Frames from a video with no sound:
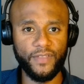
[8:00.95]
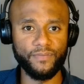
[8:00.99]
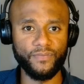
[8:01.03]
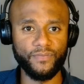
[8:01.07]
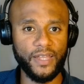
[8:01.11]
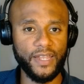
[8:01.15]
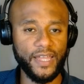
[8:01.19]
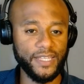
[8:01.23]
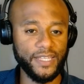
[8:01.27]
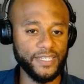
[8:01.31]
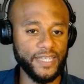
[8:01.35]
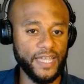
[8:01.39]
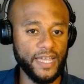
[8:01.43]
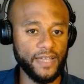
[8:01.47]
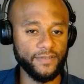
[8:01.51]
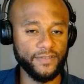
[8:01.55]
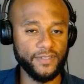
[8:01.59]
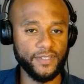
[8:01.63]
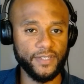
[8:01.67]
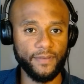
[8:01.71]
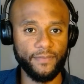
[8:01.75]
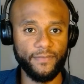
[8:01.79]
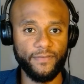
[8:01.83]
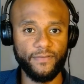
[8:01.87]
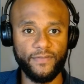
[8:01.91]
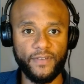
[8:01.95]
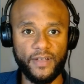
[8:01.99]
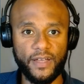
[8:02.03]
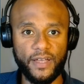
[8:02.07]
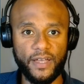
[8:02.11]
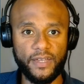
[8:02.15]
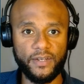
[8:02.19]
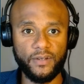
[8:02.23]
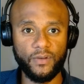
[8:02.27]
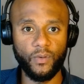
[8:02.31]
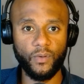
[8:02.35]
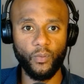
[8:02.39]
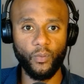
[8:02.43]
I like to have some
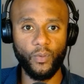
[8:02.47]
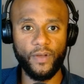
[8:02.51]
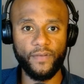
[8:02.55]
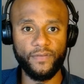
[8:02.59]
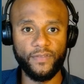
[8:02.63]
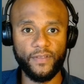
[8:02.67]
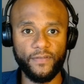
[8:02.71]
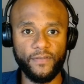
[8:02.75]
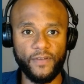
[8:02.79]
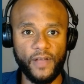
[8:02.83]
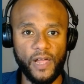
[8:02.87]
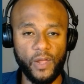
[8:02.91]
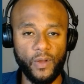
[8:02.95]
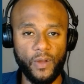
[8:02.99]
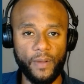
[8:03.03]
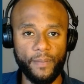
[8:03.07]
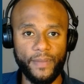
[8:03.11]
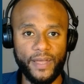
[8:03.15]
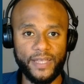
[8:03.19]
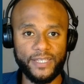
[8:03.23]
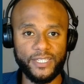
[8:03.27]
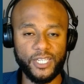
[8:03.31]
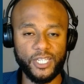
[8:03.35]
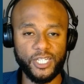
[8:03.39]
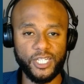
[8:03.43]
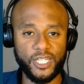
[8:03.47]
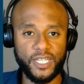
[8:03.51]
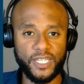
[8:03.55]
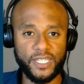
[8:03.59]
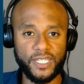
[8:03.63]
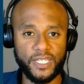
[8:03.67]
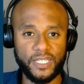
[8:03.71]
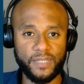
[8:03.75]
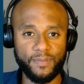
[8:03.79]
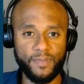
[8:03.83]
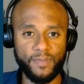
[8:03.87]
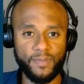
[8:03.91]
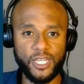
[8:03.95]
fun with the follow-up messages,
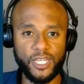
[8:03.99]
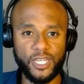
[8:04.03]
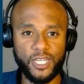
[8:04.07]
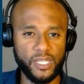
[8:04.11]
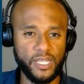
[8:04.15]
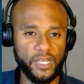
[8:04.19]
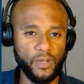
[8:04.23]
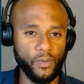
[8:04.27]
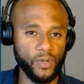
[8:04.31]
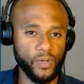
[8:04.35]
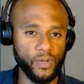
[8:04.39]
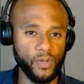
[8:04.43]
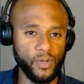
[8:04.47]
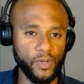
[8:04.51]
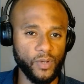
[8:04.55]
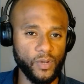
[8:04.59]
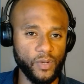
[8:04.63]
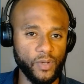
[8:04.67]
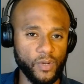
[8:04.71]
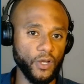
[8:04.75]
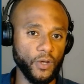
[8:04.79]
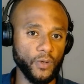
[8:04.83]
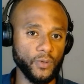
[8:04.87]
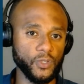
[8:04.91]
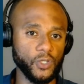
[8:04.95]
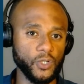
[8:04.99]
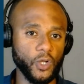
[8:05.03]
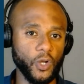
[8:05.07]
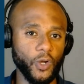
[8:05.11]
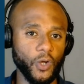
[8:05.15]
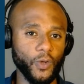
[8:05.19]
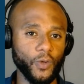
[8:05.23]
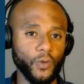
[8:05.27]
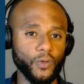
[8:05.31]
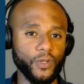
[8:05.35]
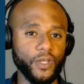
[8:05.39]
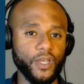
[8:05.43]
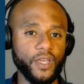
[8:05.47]
especially when a lead goes
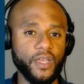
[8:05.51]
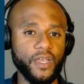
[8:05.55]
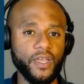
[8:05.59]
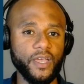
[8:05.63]
cold.